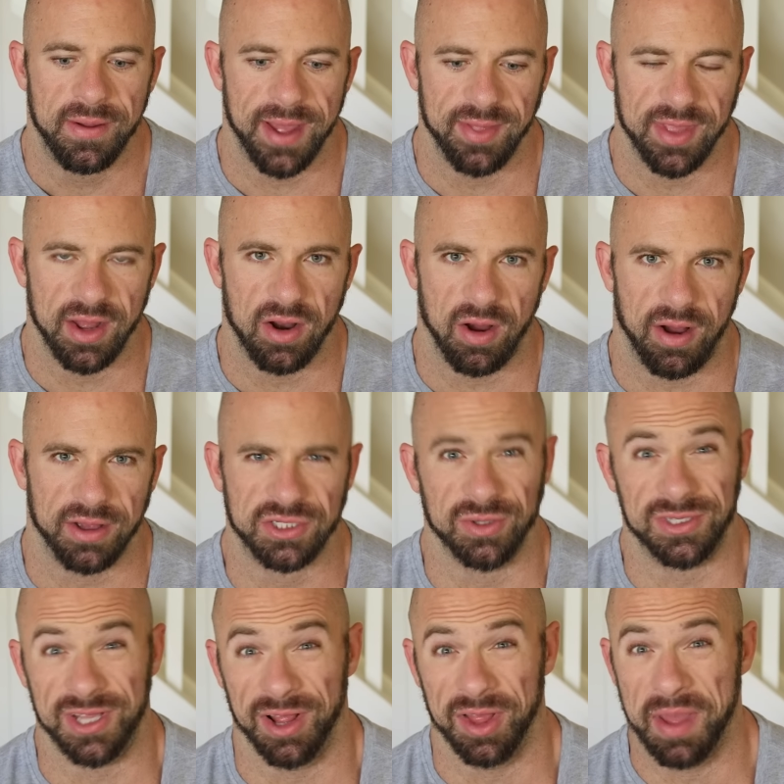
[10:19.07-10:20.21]
And then also
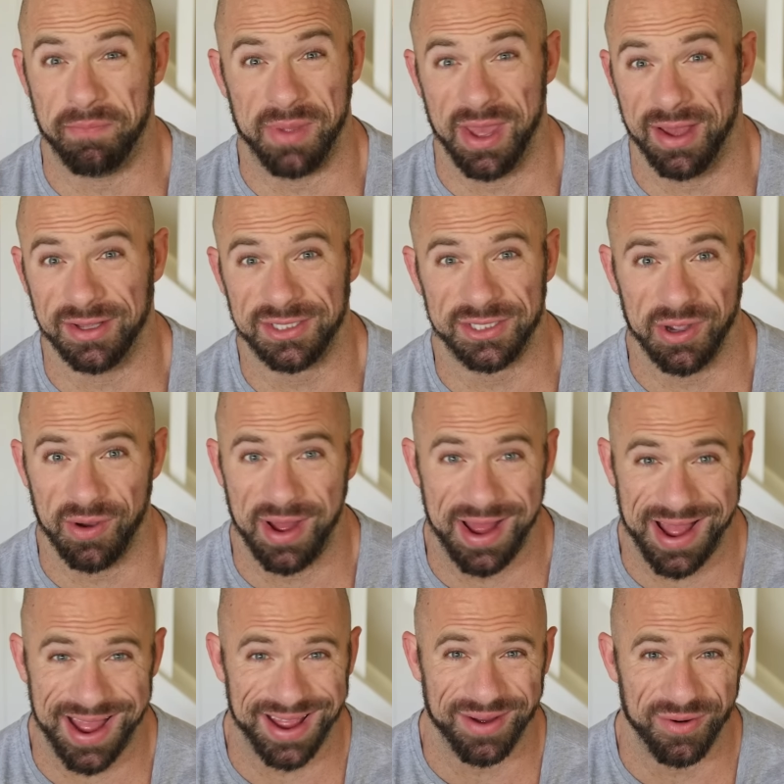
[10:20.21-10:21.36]
to Olympia. So
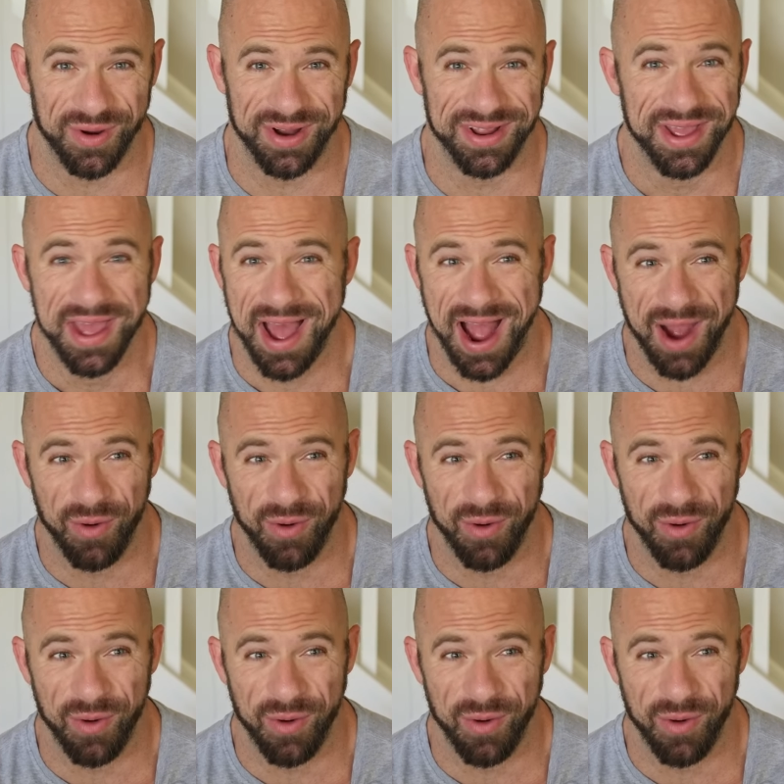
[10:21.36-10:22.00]
I want,